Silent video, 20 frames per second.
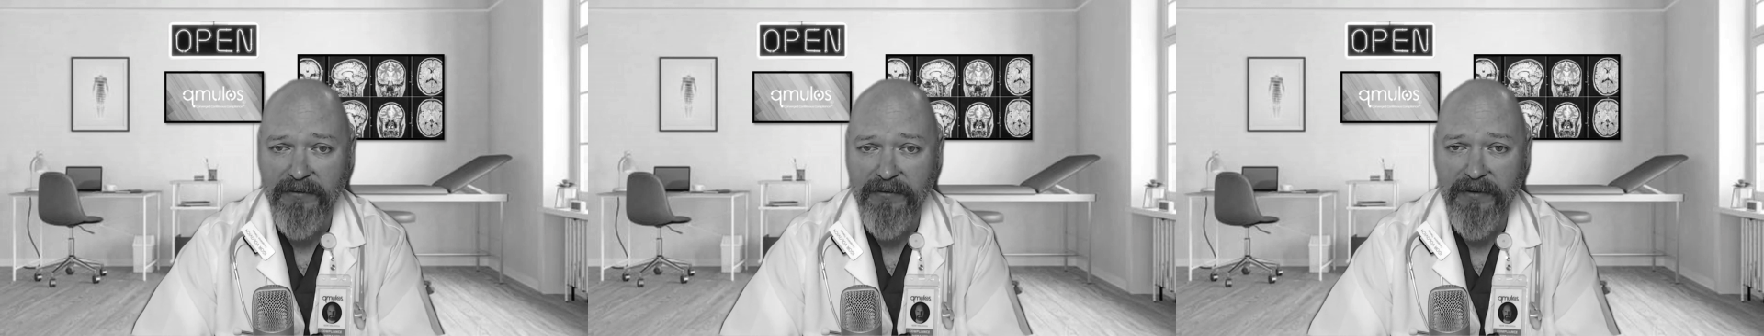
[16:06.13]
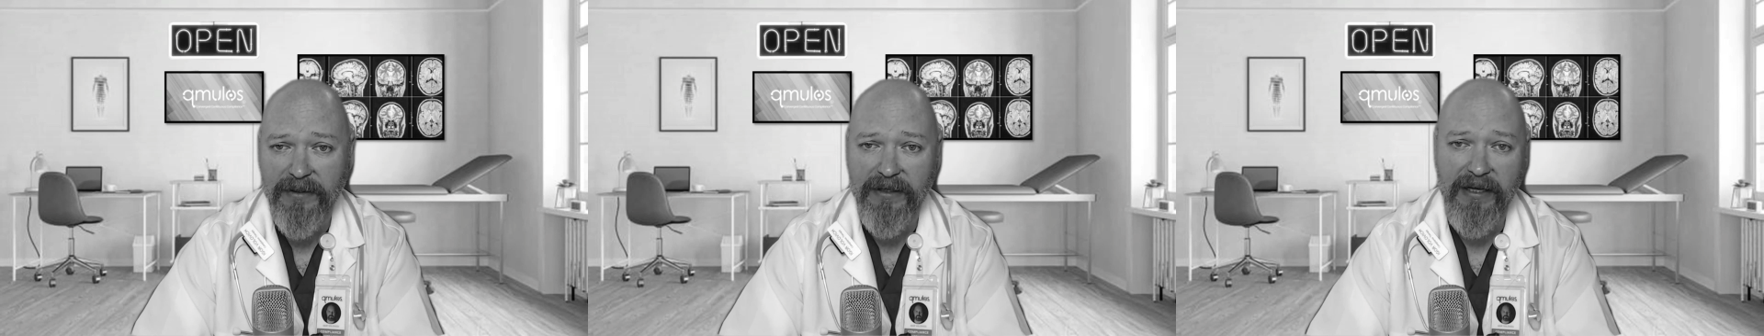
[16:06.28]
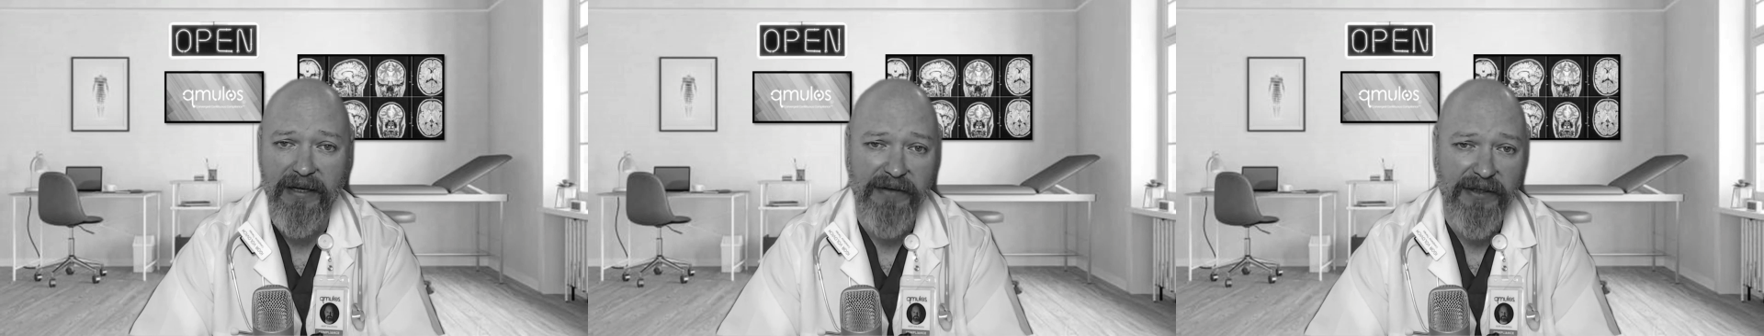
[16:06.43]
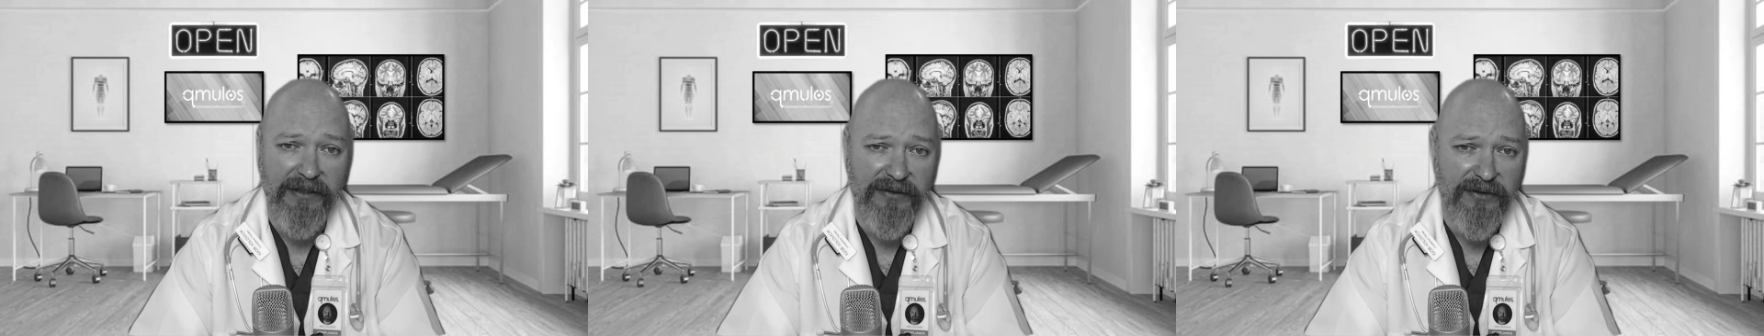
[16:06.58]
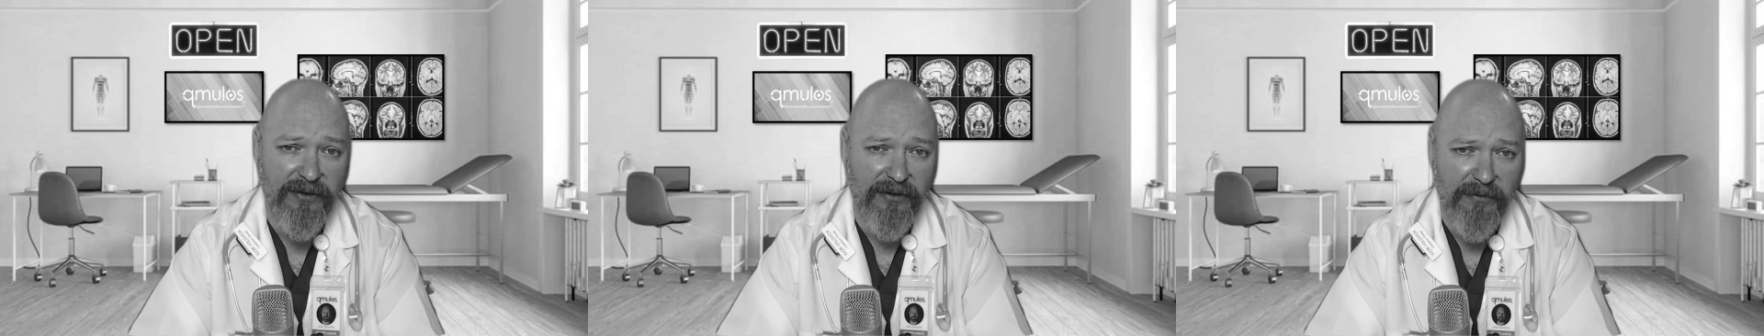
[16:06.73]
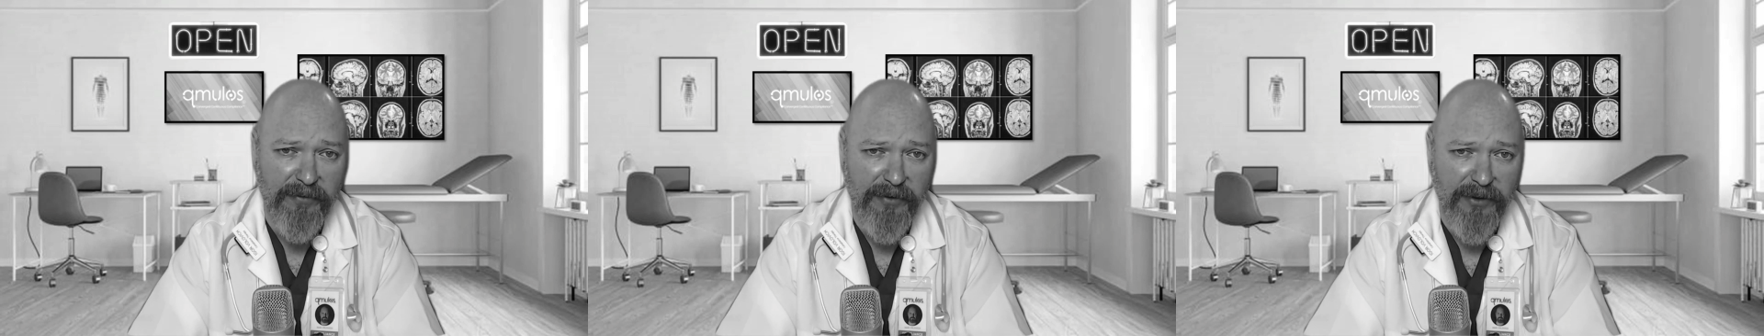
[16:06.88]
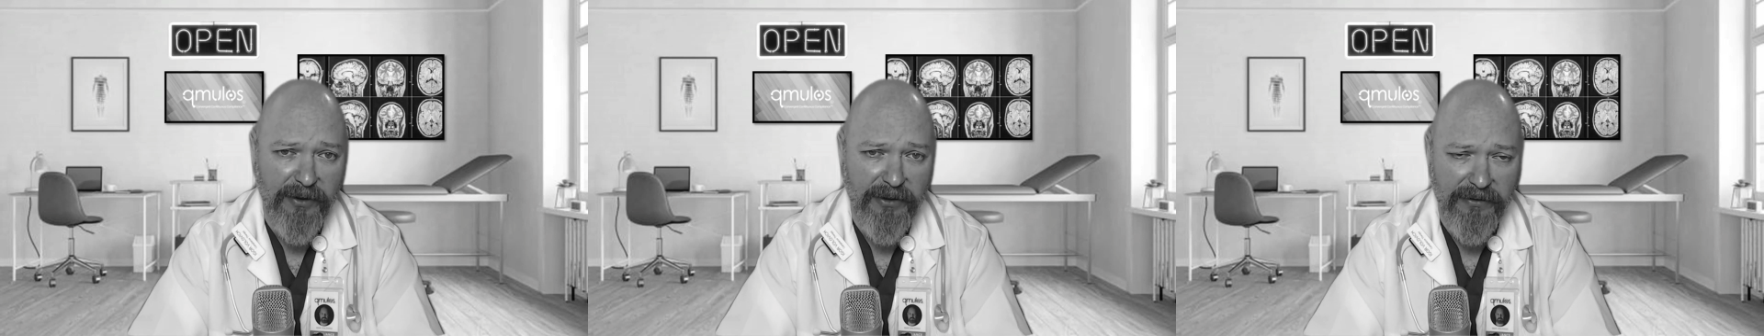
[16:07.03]
we're going to have an
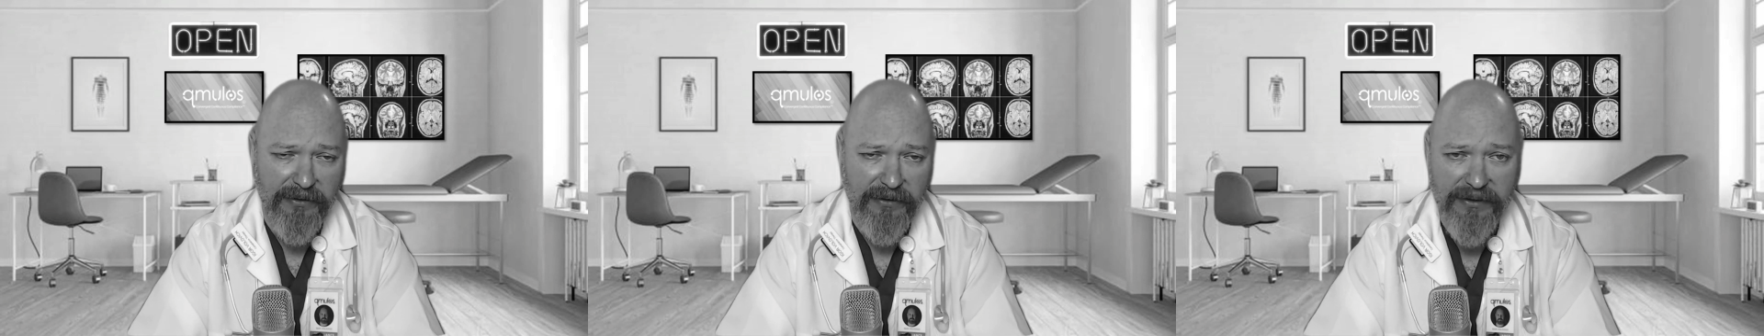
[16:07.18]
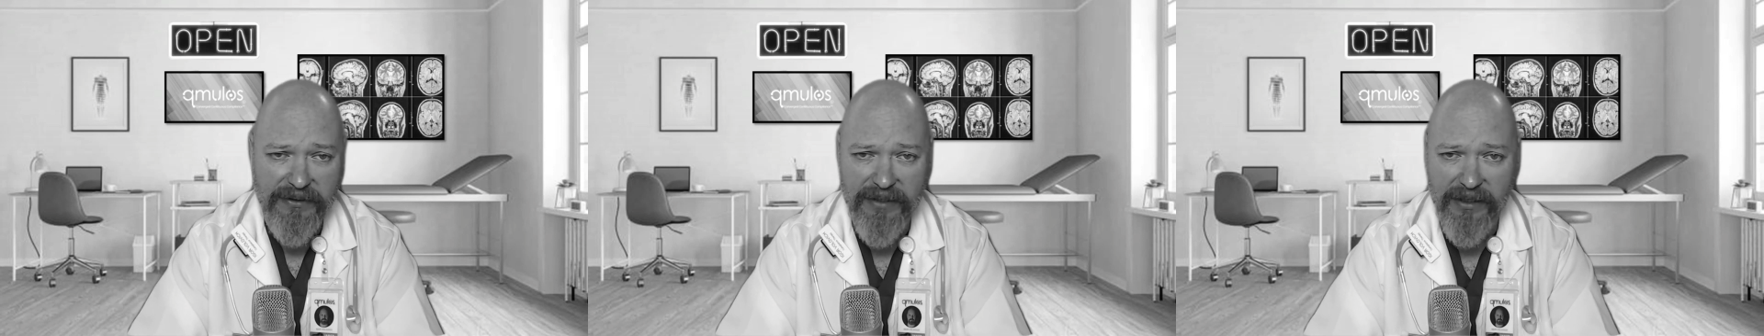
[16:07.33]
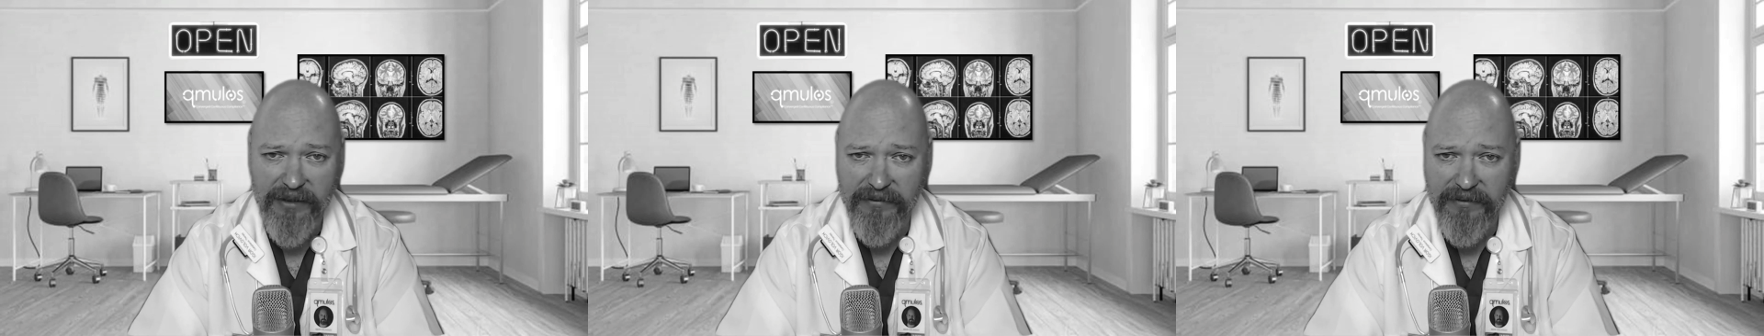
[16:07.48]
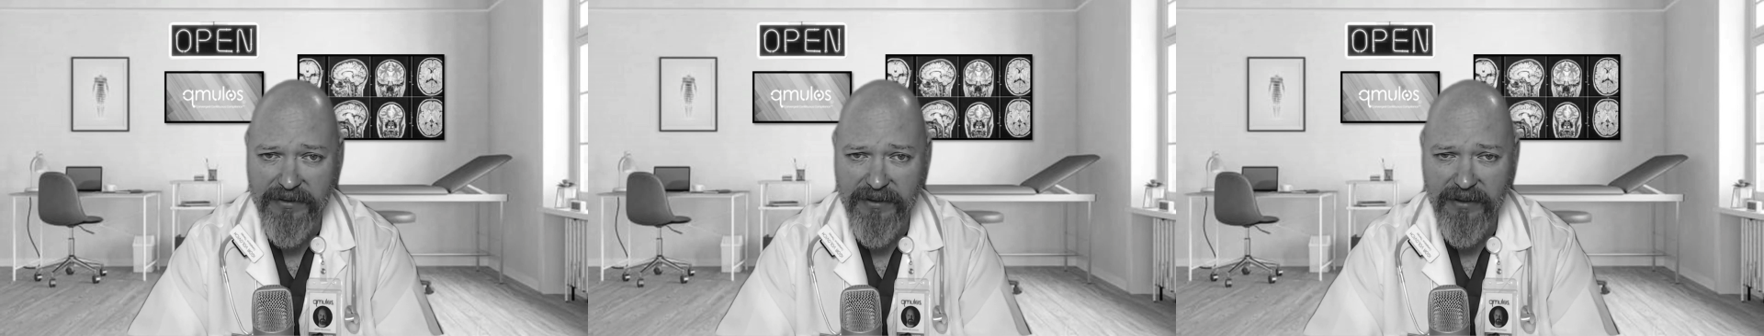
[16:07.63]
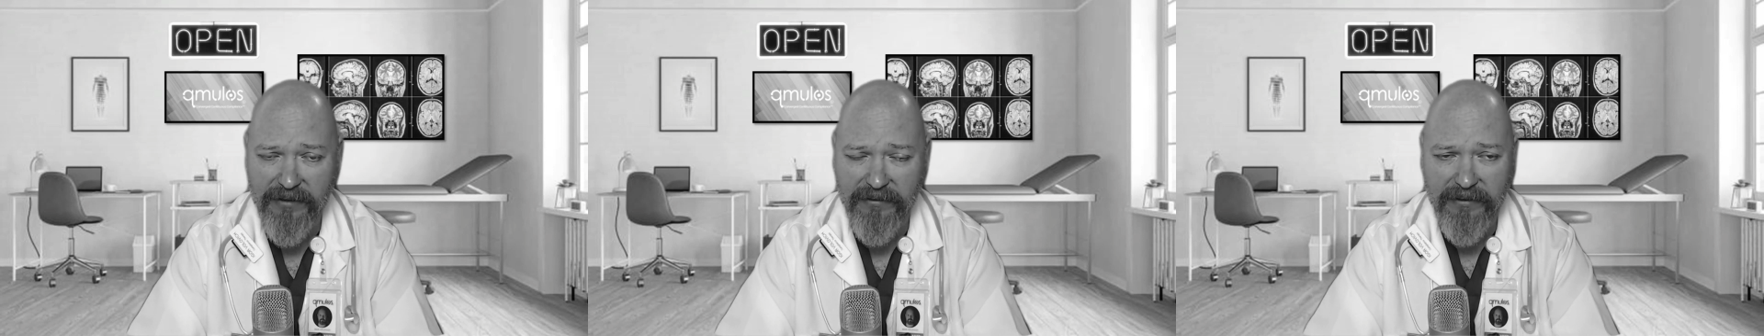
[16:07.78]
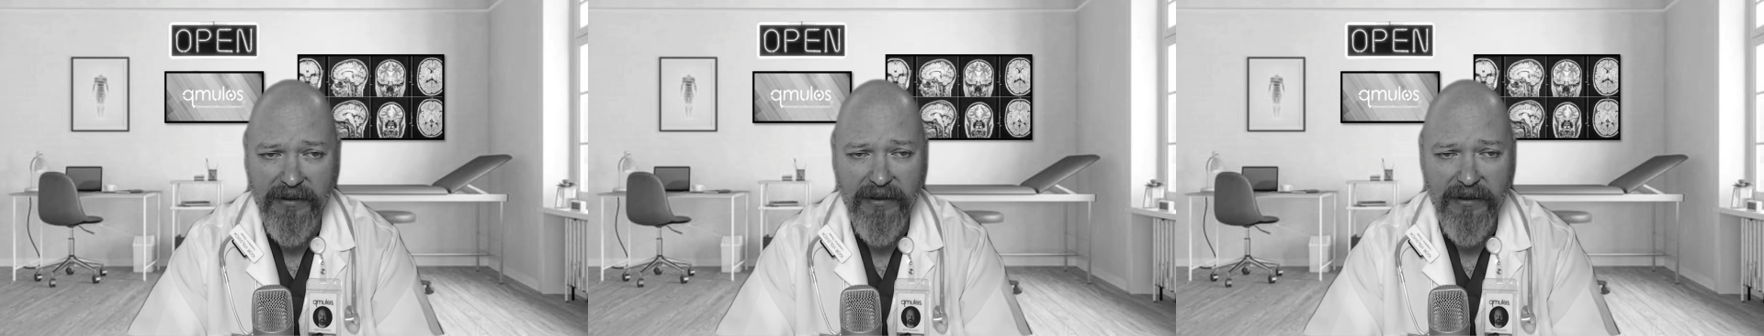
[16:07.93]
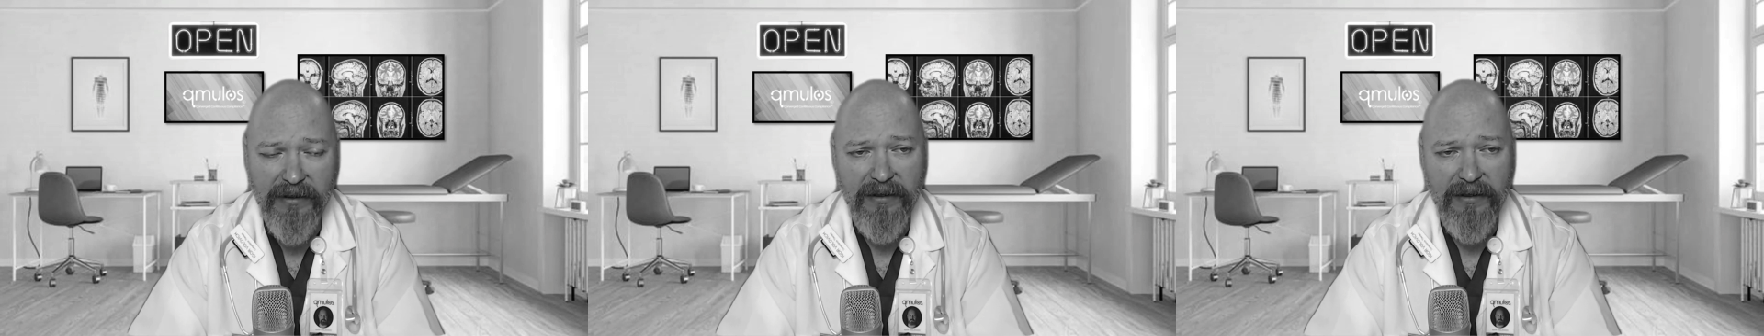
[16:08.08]
external partner, et cetera, et cetera.